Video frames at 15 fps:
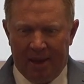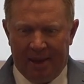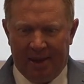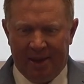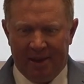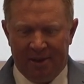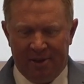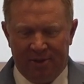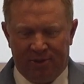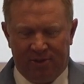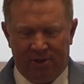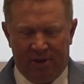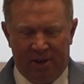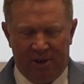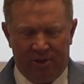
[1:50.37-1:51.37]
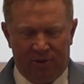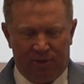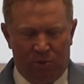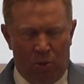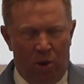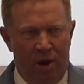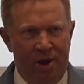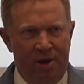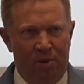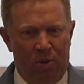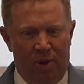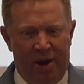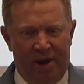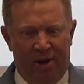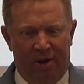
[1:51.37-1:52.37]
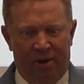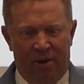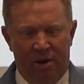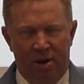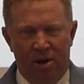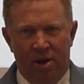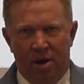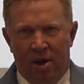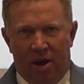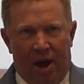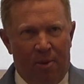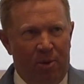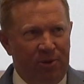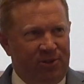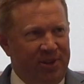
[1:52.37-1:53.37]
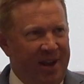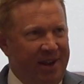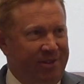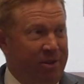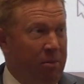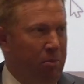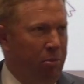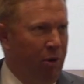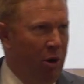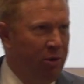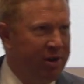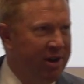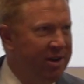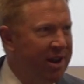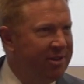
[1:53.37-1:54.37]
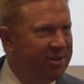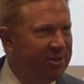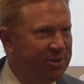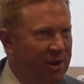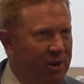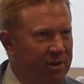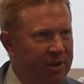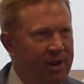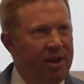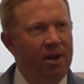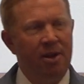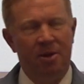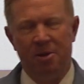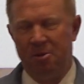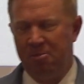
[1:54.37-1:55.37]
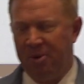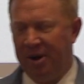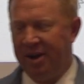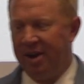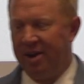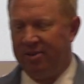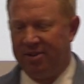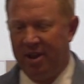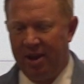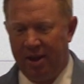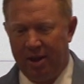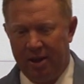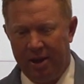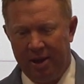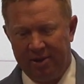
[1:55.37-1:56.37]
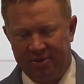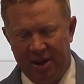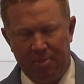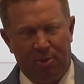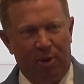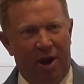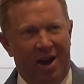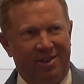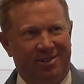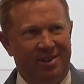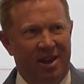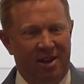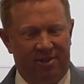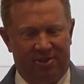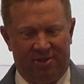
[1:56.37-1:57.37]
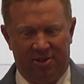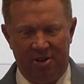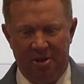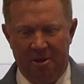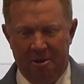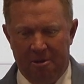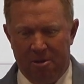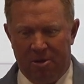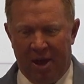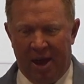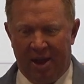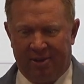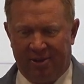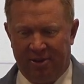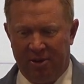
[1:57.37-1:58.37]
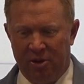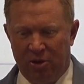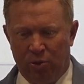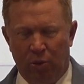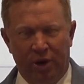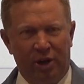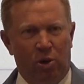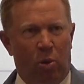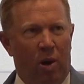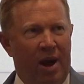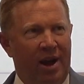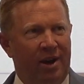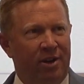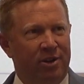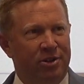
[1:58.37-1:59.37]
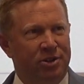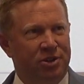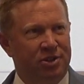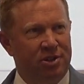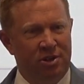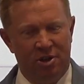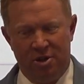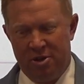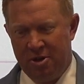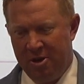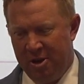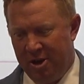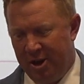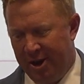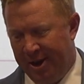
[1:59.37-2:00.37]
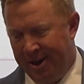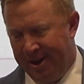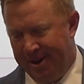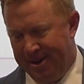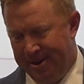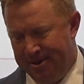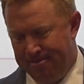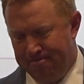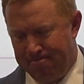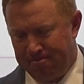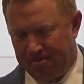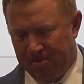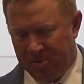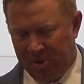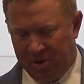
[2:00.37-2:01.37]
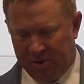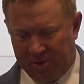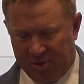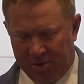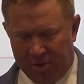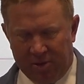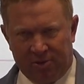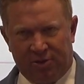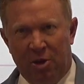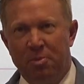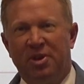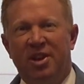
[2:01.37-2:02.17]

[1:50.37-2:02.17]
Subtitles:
is one where I won't say it's broken necessarily, but it is a process that requires some